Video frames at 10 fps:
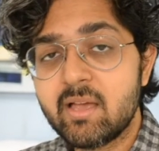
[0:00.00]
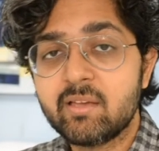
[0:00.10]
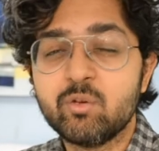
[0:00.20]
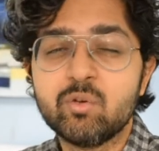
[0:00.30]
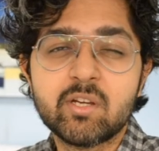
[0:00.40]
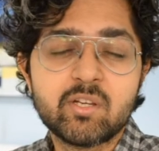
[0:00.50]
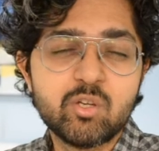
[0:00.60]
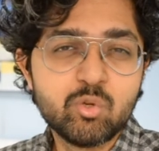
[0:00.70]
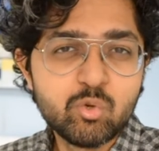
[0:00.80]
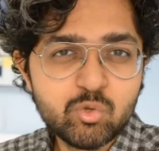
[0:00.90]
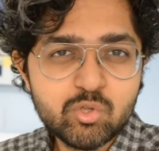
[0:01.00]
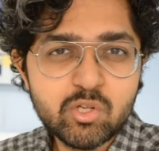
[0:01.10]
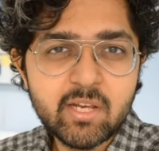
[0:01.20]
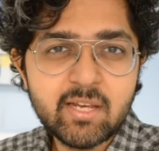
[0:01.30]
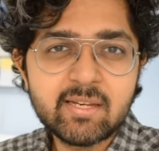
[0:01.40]
It
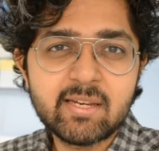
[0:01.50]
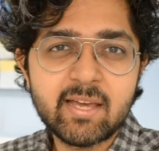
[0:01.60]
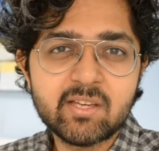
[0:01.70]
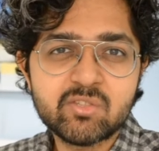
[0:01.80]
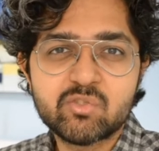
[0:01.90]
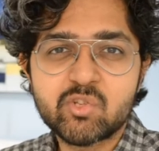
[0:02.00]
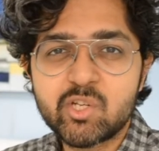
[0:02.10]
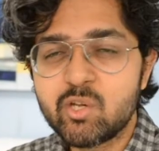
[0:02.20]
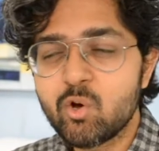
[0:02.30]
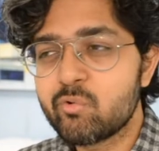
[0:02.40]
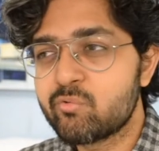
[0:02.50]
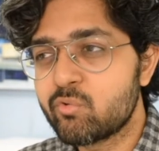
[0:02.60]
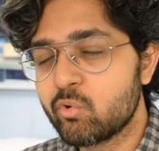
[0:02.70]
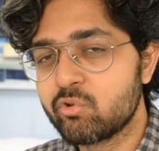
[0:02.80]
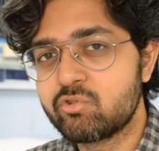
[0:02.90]
usually takes 3 or
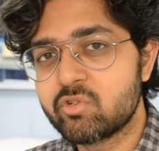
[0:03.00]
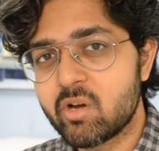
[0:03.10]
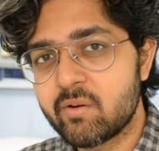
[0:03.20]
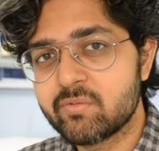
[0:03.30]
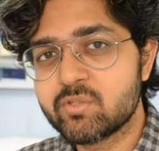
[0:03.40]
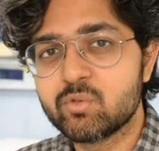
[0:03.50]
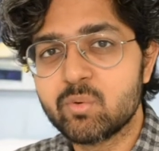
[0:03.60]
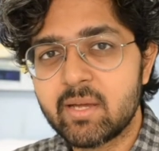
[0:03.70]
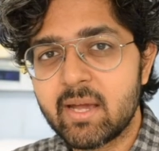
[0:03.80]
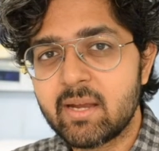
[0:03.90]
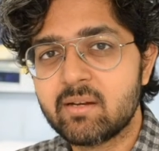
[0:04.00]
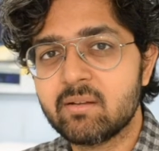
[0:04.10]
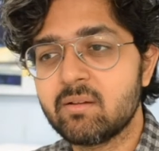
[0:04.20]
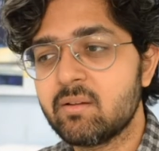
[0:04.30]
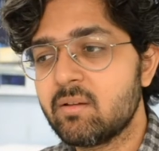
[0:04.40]
4 drafts to get
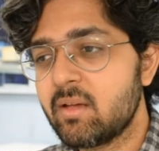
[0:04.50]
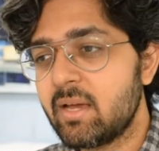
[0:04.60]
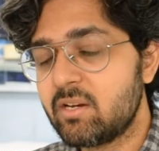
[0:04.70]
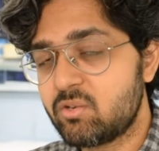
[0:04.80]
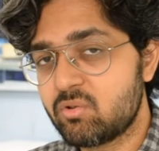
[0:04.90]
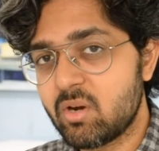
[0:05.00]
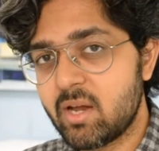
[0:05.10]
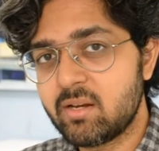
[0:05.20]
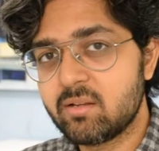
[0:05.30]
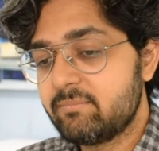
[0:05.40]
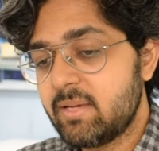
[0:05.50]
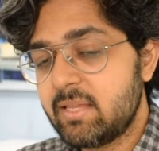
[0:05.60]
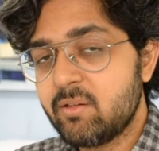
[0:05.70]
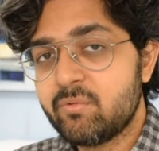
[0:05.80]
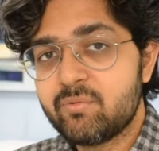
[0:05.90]
it right.
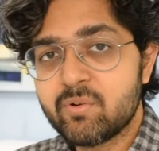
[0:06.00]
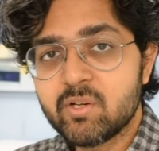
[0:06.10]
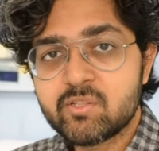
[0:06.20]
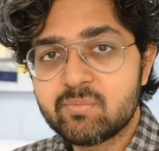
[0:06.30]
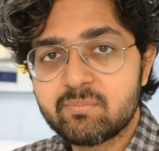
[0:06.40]
In the first